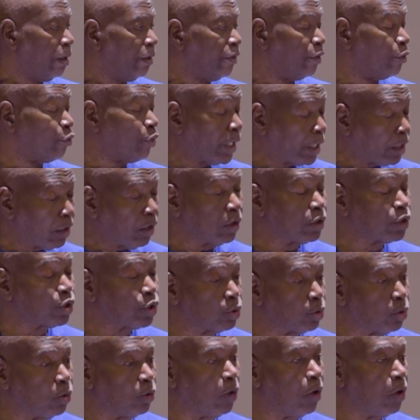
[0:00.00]
The records
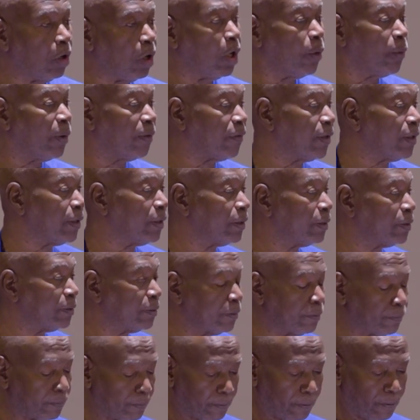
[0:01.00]
show, however,
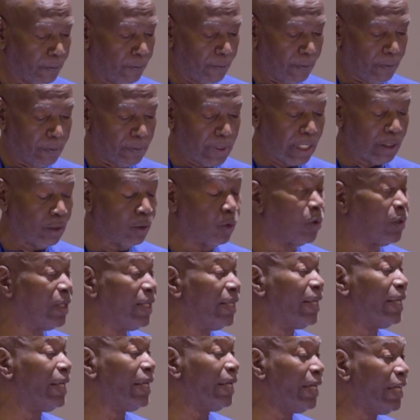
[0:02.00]
that
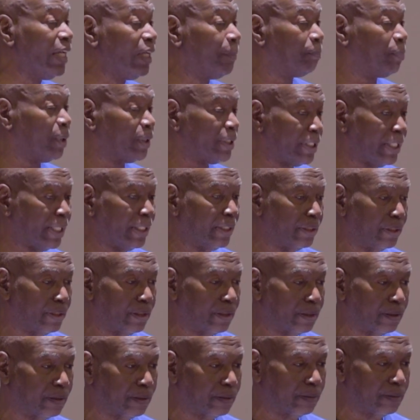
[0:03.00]
only
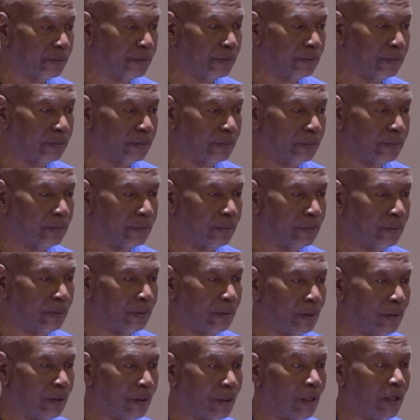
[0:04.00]
8%
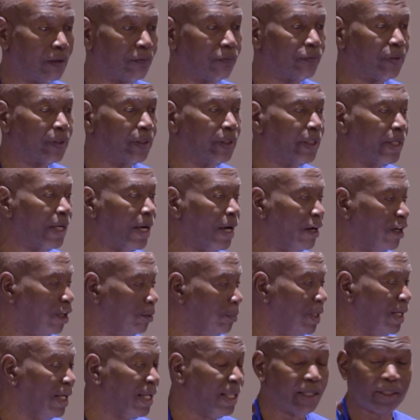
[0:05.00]
of the
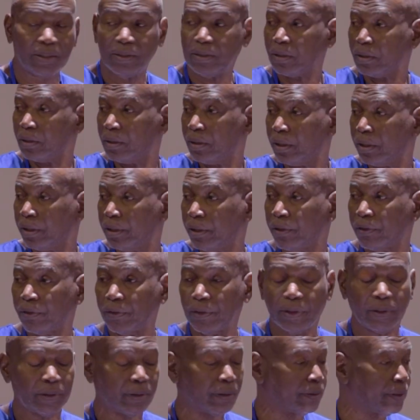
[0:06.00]
arable lands in the
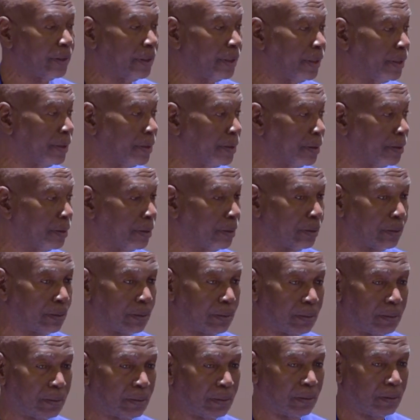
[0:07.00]
area is
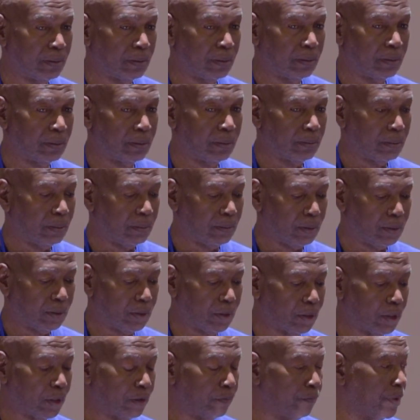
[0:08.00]

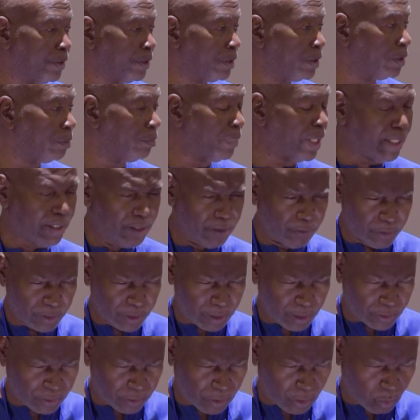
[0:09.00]
serviced by
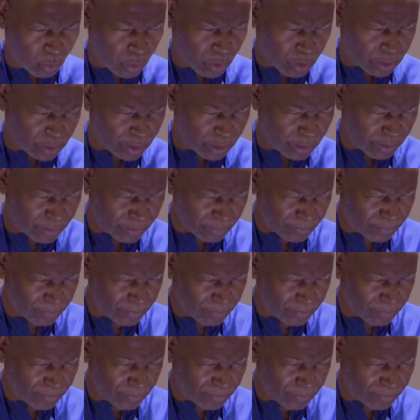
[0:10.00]
irrigation water.